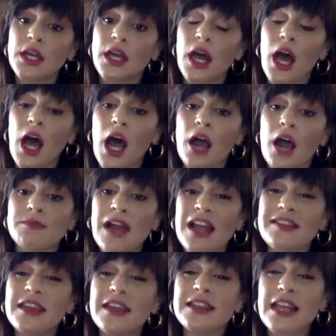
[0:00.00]
I
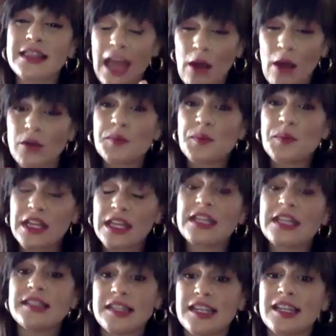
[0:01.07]
think that that would be
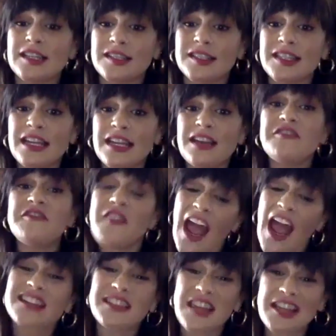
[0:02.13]
easiest. And in
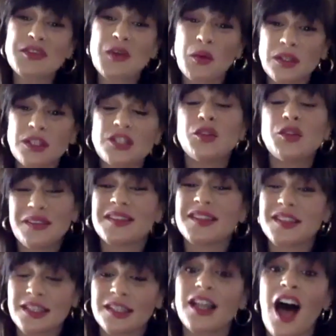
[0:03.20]
fact, that's what we do in the
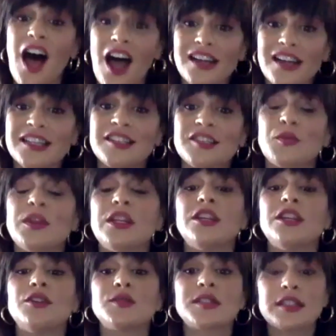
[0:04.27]
salon is we
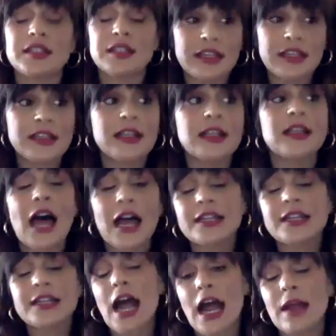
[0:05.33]
use a lot of
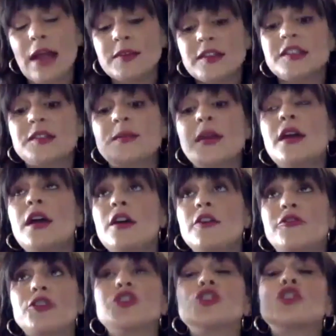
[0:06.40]
times
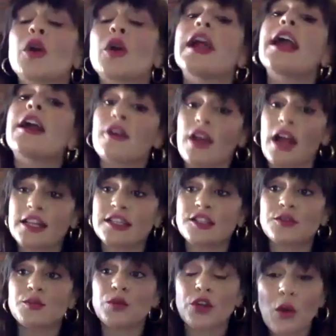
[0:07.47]
for short haircuts,
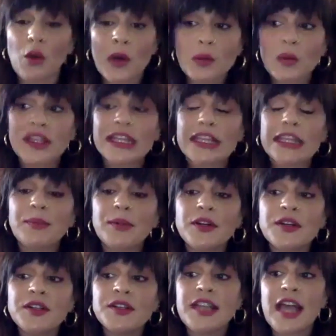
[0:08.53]
we'll go in with
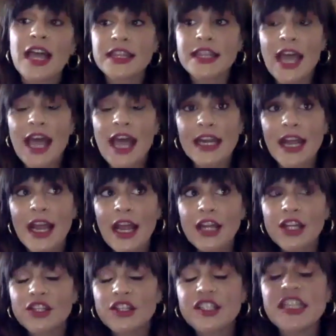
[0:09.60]
clippers and then
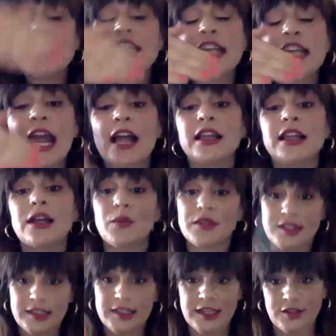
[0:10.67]
detail it with
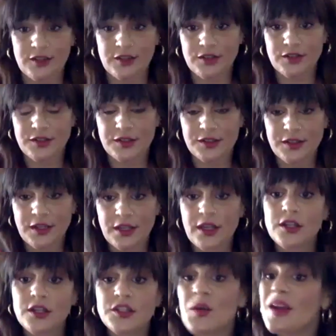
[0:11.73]
scissors.
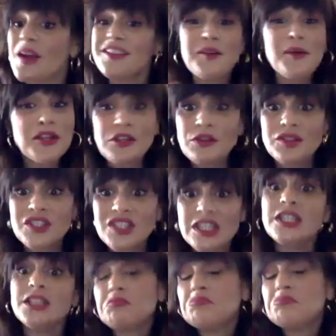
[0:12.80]
So I think what you
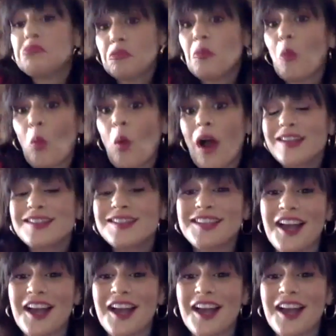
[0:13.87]
did was